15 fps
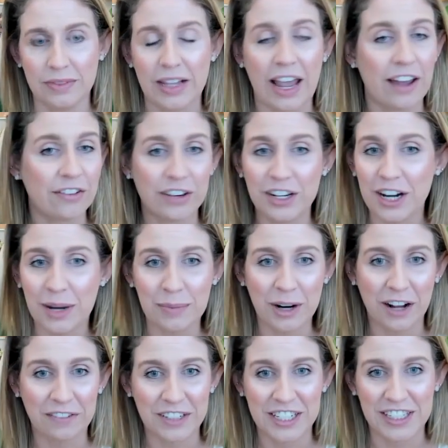Every
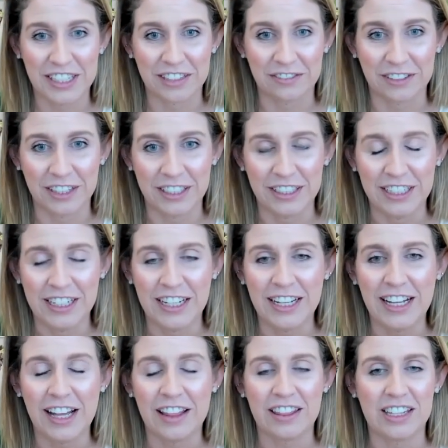nonprofit is different.
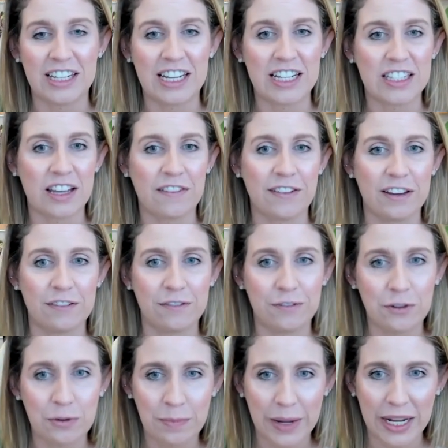The needs of a
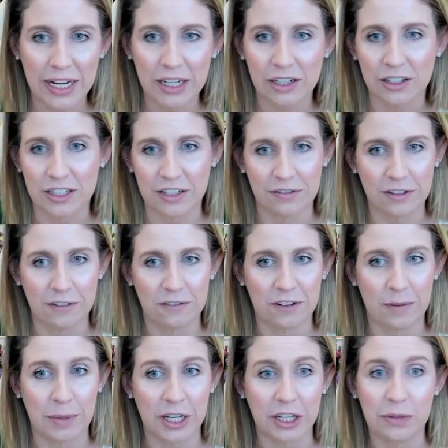food bank are different
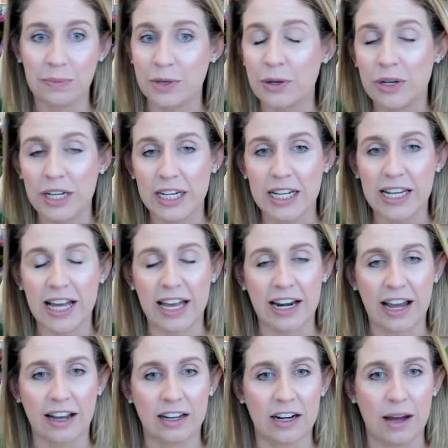from a community and
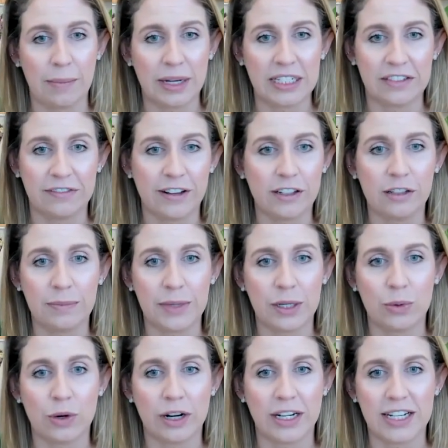economic
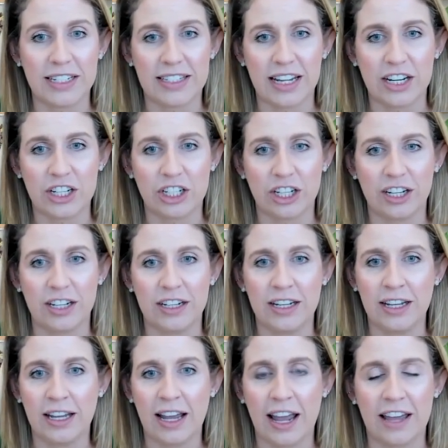development
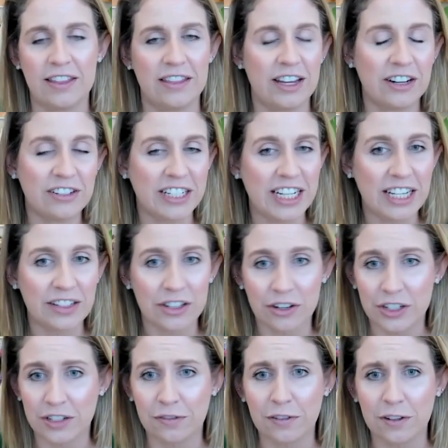organization, and their needs
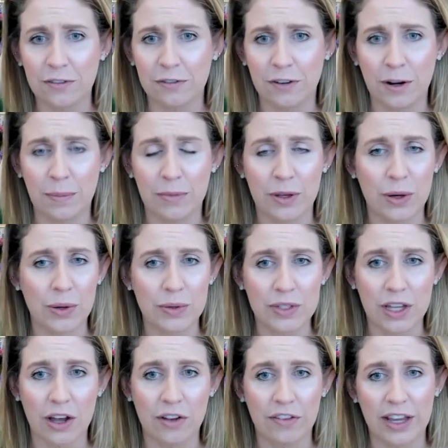are different from
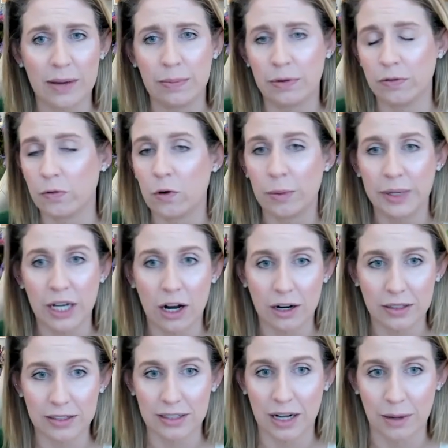those of a performing
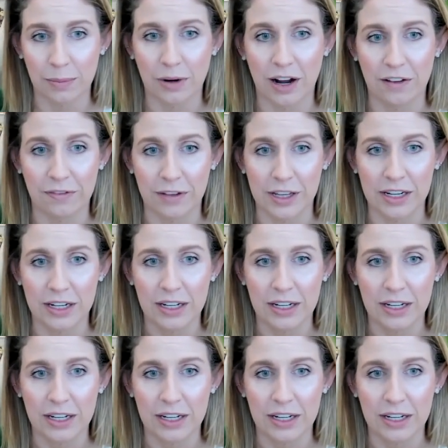arts nonprofit.